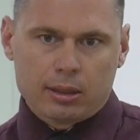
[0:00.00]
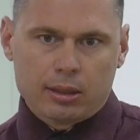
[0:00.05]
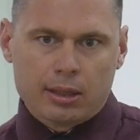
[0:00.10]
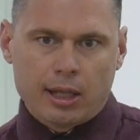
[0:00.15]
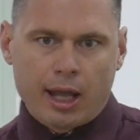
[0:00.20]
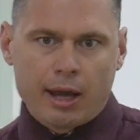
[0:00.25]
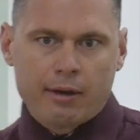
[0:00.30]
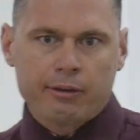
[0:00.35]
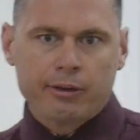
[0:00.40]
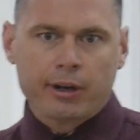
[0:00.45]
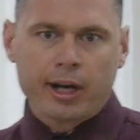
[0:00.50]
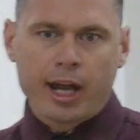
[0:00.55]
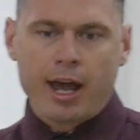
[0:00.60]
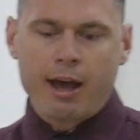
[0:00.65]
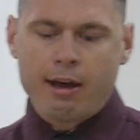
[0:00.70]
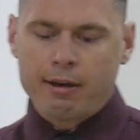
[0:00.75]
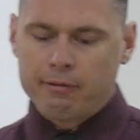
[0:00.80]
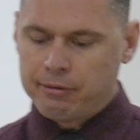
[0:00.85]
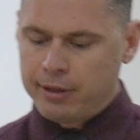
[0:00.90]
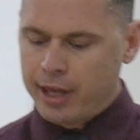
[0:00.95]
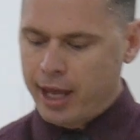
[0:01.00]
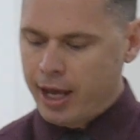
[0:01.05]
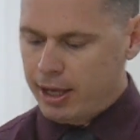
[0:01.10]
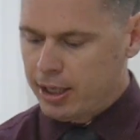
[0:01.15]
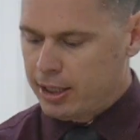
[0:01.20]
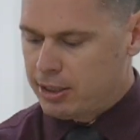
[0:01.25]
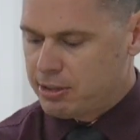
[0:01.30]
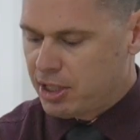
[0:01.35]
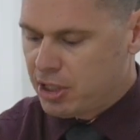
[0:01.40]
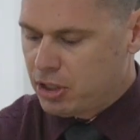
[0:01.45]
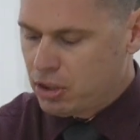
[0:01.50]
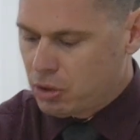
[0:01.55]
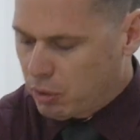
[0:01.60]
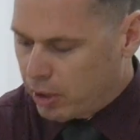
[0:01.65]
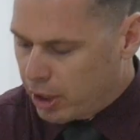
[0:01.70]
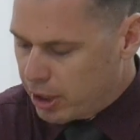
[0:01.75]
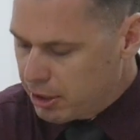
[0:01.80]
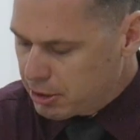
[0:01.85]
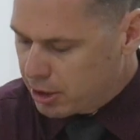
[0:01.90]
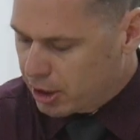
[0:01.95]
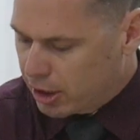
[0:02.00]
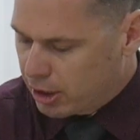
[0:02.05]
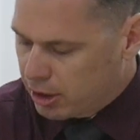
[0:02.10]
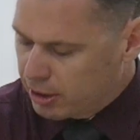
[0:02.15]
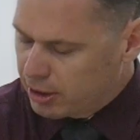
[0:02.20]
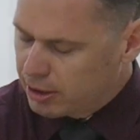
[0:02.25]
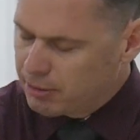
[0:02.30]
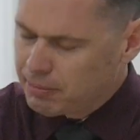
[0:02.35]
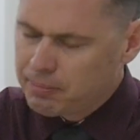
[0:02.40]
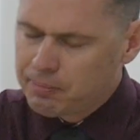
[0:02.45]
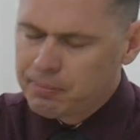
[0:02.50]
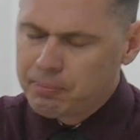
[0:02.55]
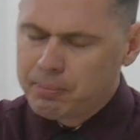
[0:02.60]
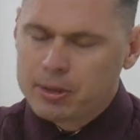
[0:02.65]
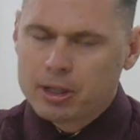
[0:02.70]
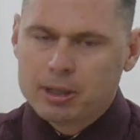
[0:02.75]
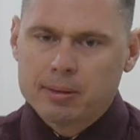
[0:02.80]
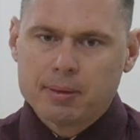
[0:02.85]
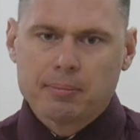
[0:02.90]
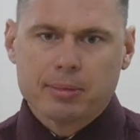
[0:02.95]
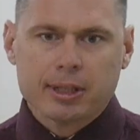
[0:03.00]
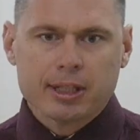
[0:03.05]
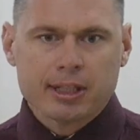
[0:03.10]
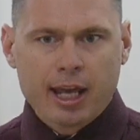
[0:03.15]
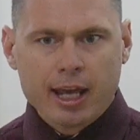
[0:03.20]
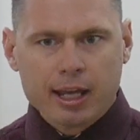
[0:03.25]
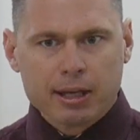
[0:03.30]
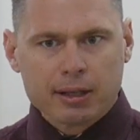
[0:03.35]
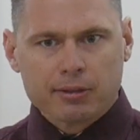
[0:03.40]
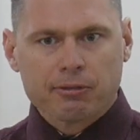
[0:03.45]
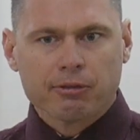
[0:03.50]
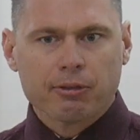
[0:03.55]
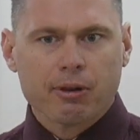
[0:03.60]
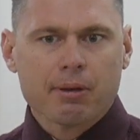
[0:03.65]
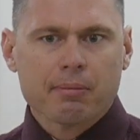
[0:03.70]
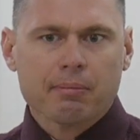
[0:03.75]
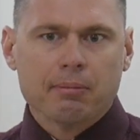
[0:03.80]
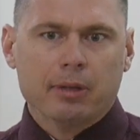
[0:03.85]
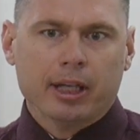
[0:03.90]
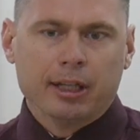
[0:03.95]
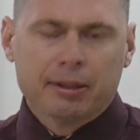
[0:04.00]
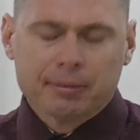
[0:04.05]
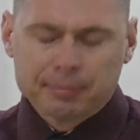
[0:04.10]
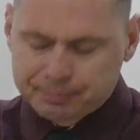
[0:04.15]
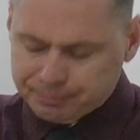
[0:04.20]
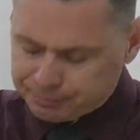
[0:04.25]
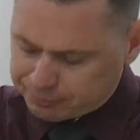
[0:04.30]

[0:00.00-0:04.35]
never have that situation be taken from me.